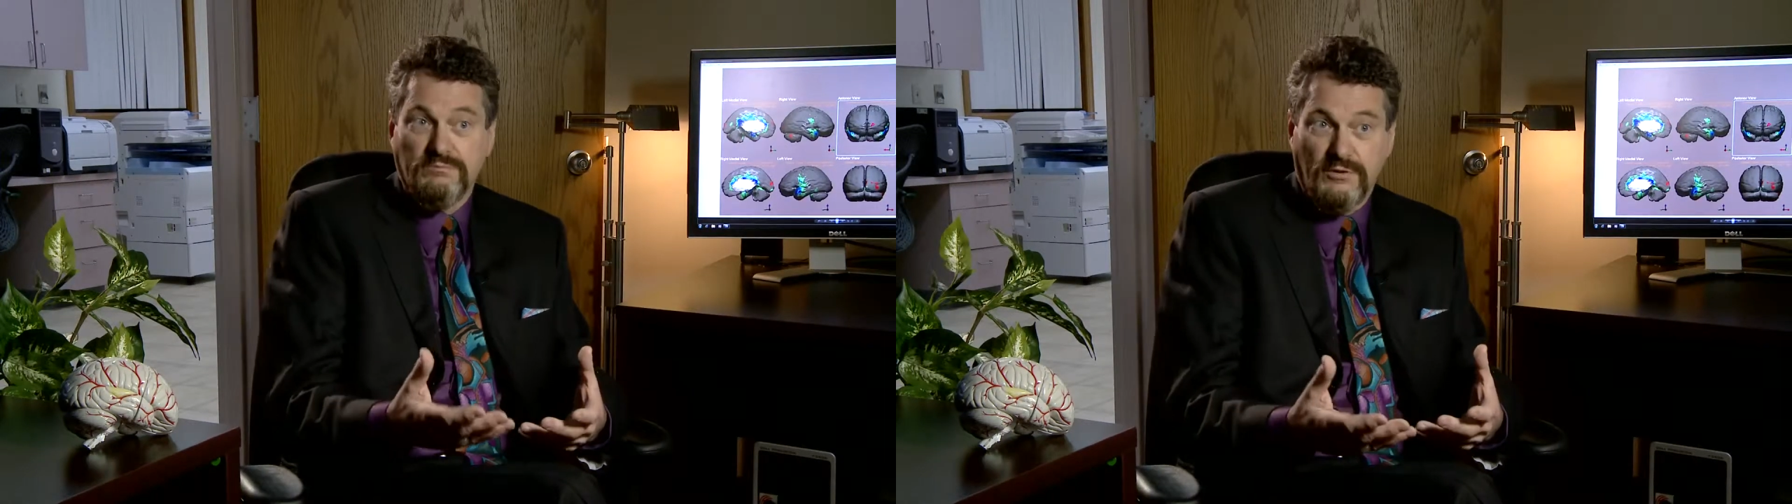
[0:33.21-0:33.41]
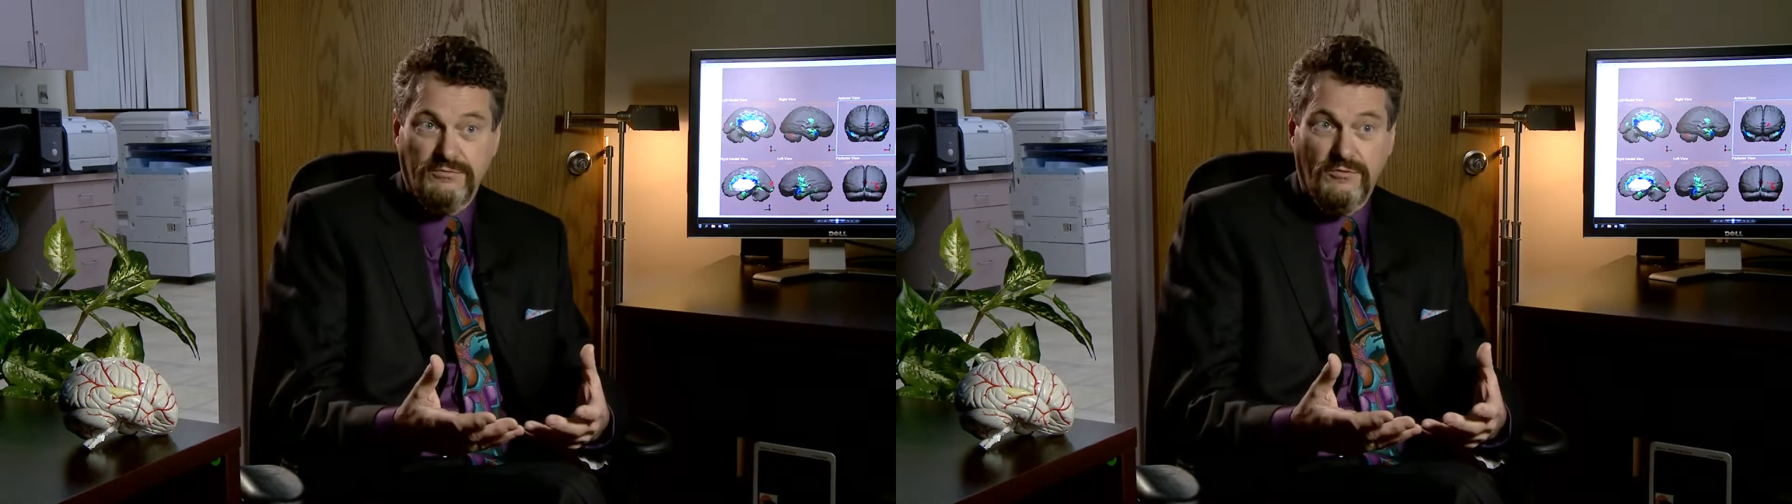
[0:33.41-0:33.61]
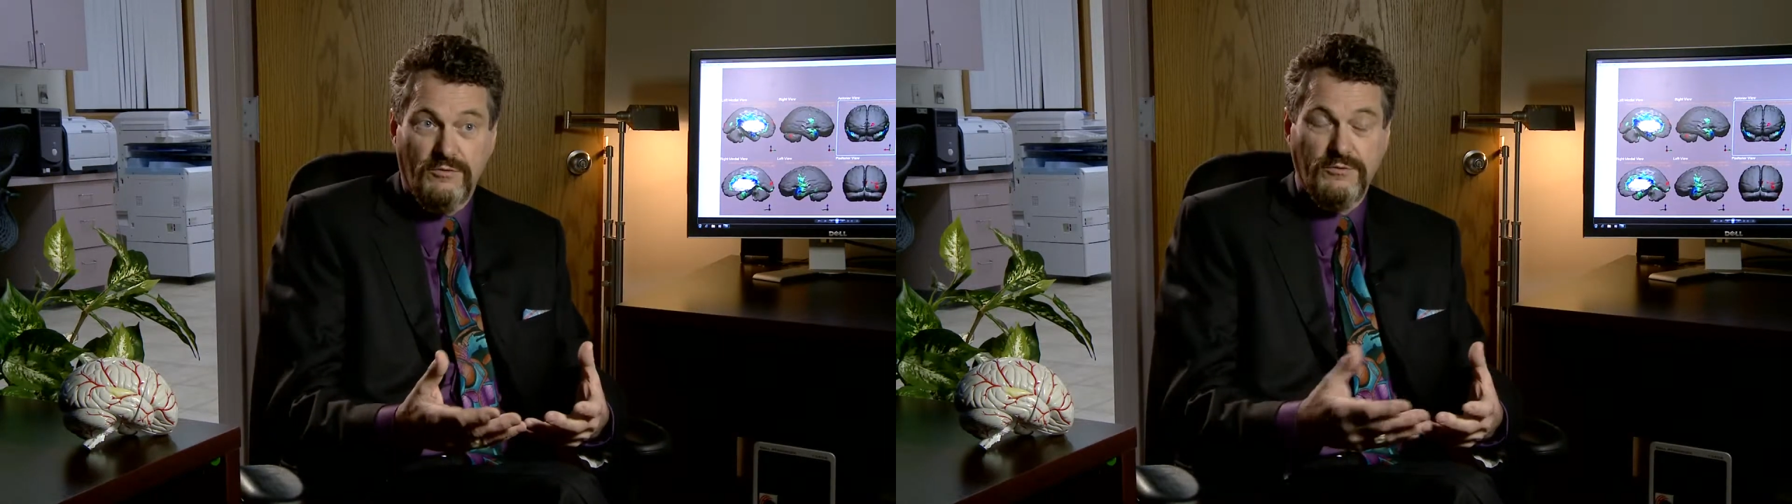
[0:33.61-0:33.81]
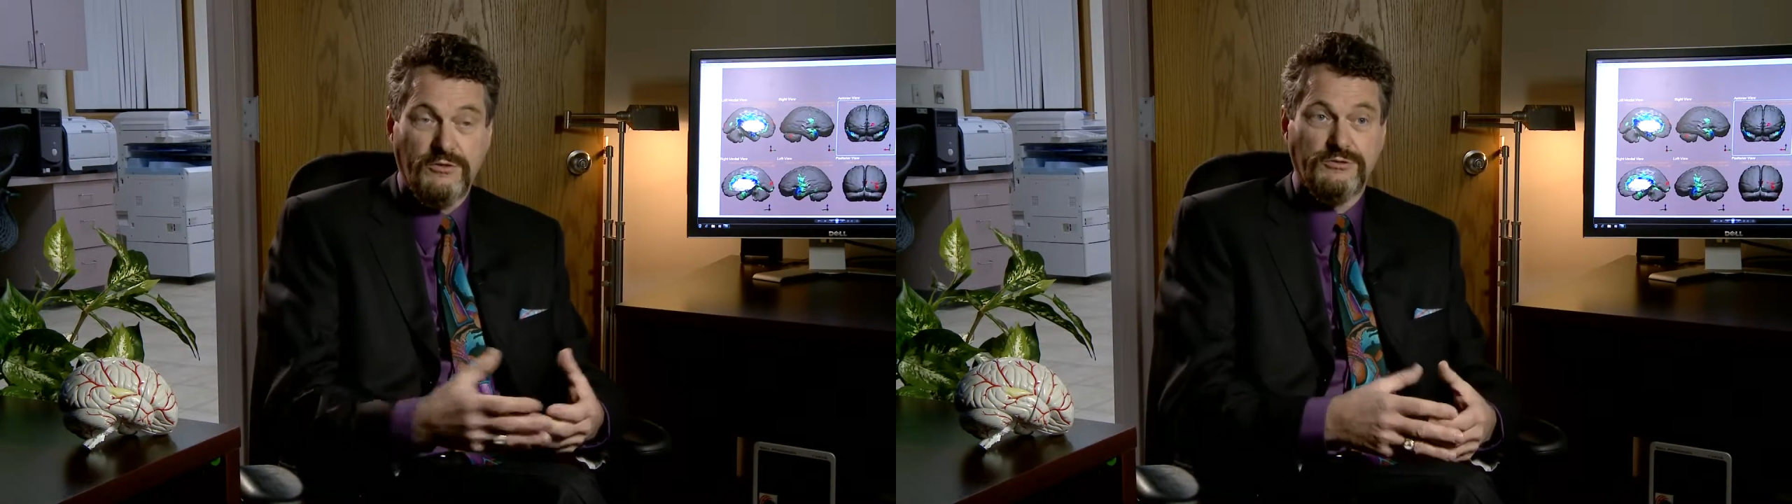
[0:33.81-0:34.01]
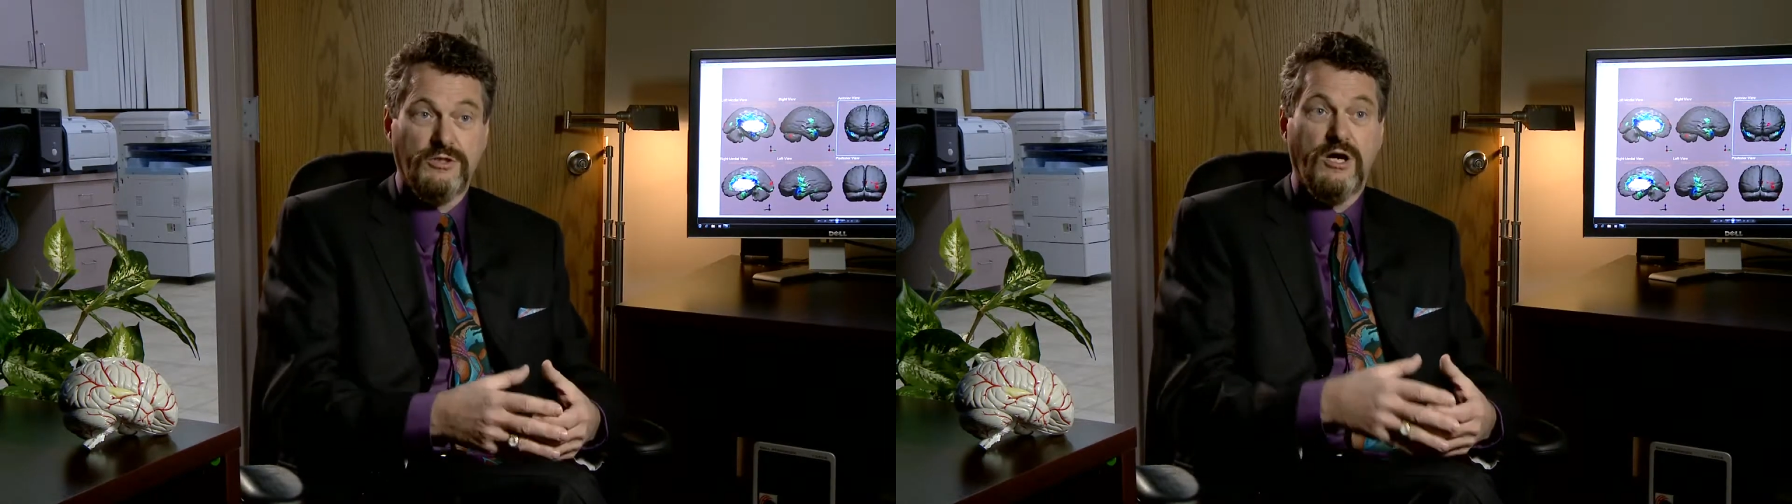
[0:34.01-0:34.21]
perform
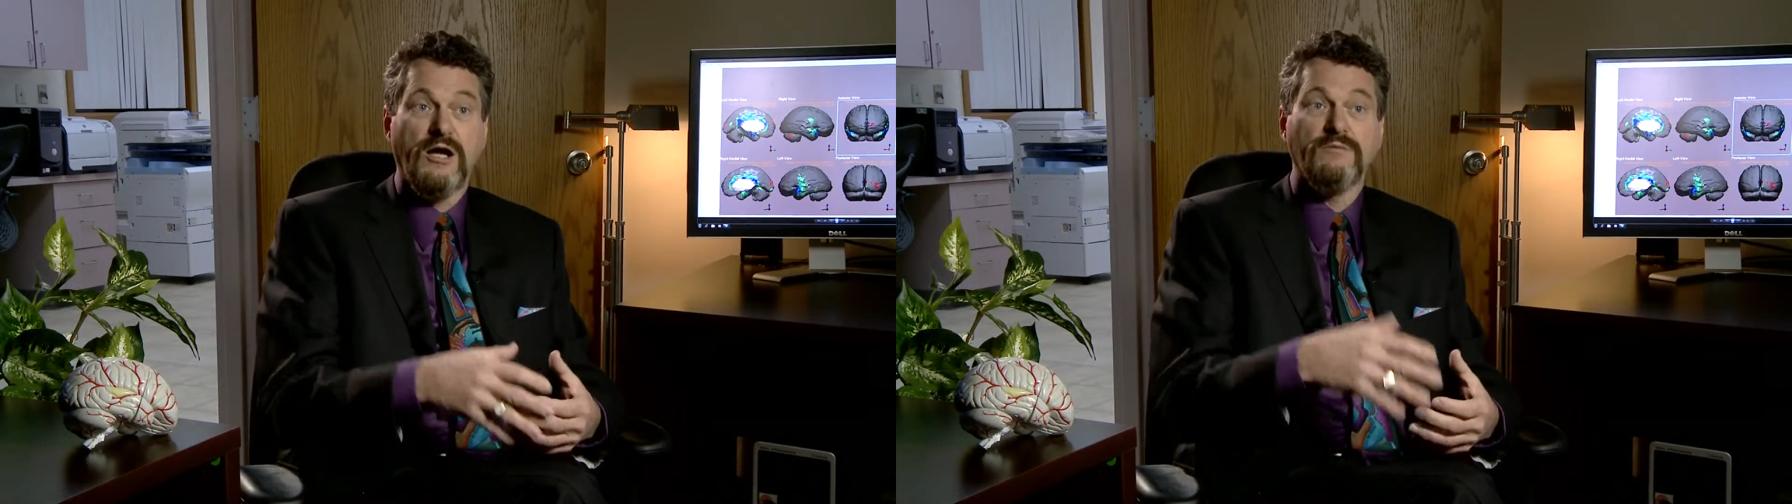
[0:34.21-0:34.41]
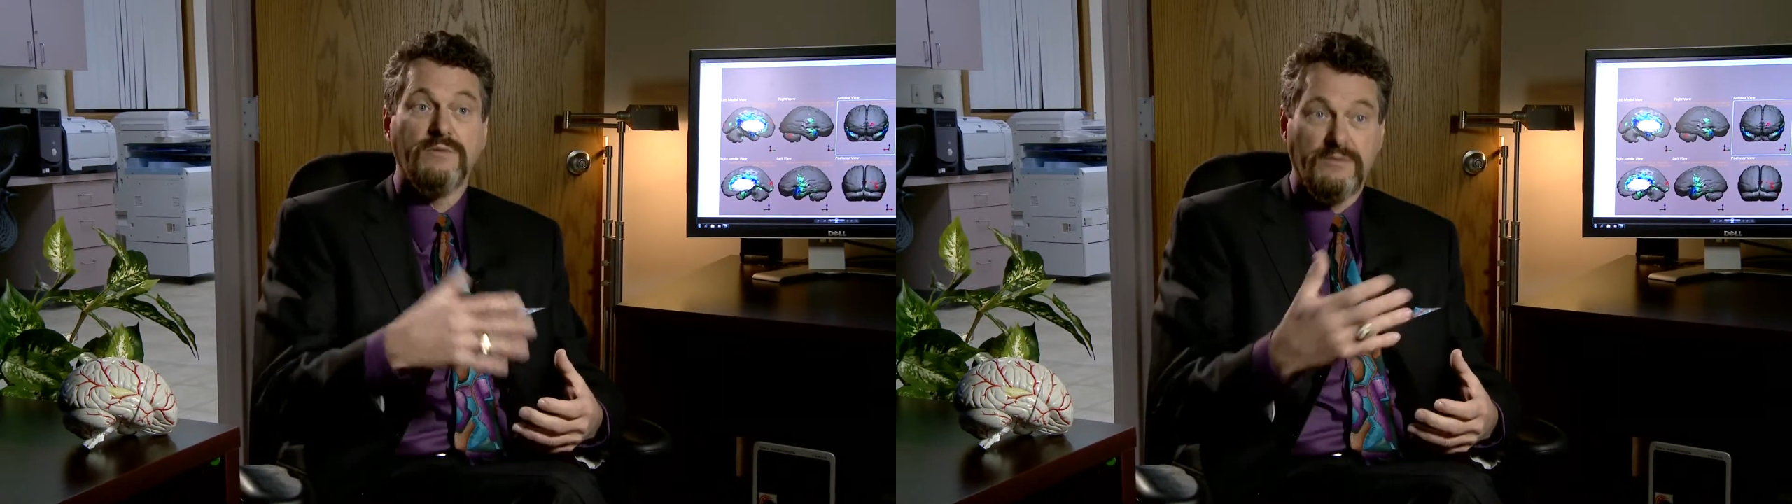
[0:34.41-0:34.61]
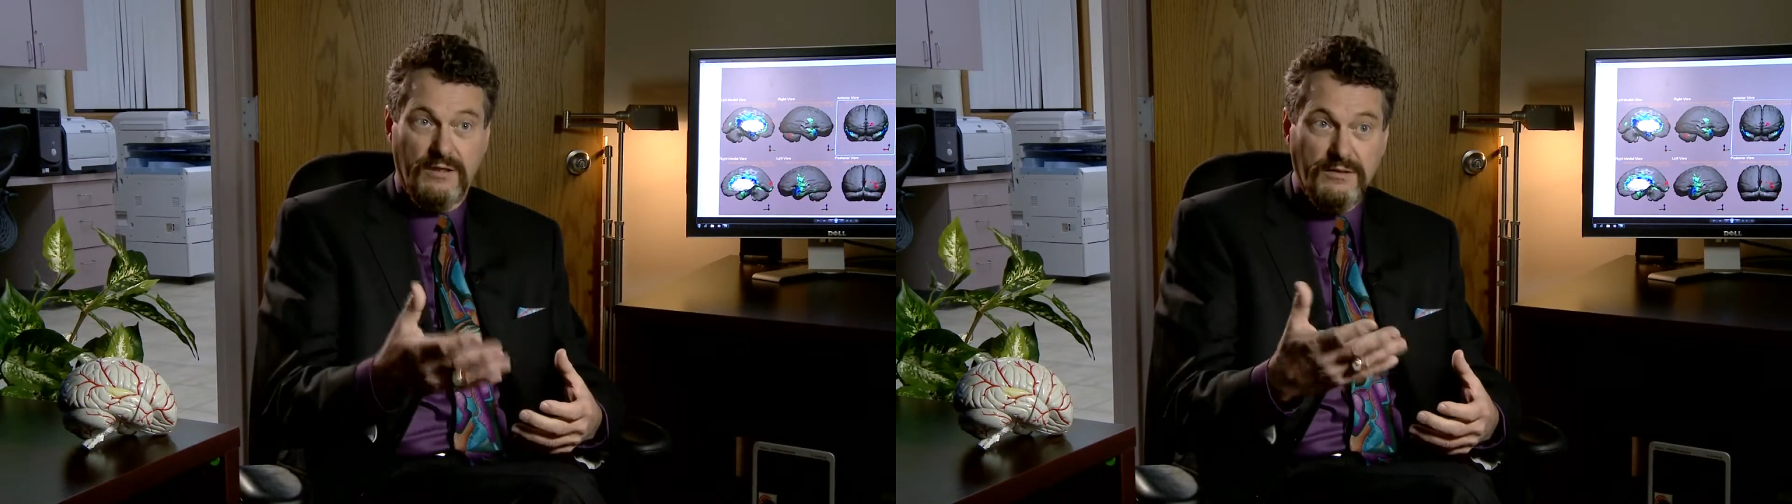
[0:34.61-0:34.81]
your job